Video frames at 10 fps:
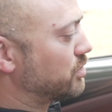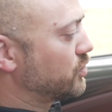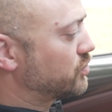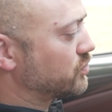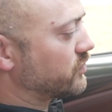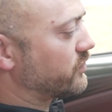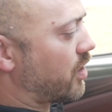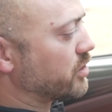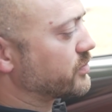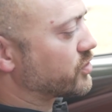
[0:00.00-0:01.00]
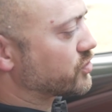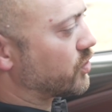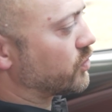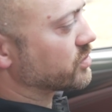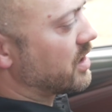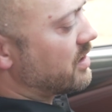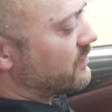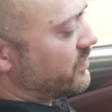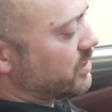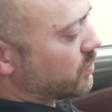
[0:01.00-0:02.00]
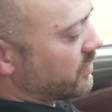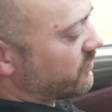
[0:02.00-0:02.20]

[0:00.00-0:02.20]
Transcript: Bluetooth, volume controls, vehicle